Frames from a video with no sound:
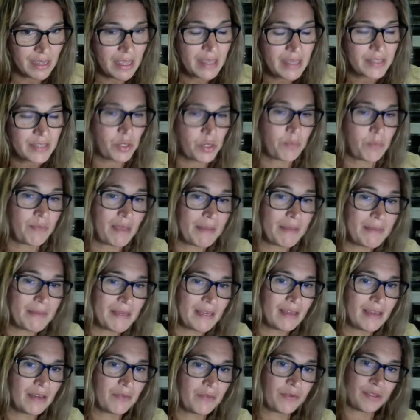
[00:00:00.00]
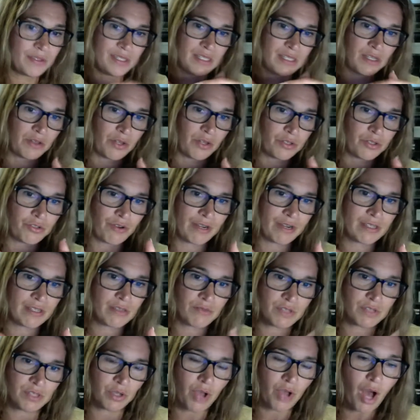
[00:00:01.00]
So maybe if Zillow
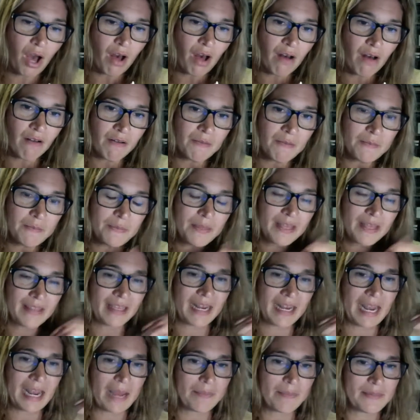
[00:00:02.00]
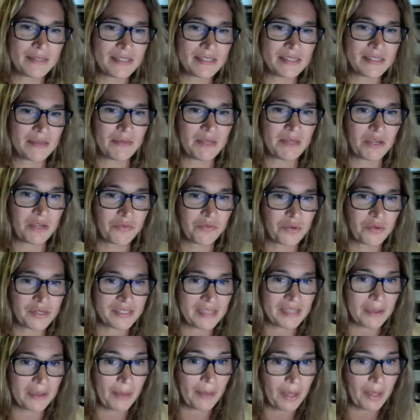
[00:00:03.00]
transfers a call that happens to be a for
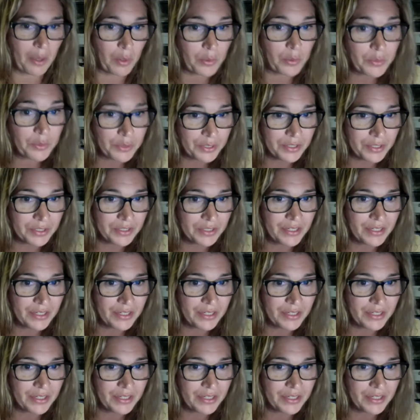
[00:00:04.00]
sale by owner,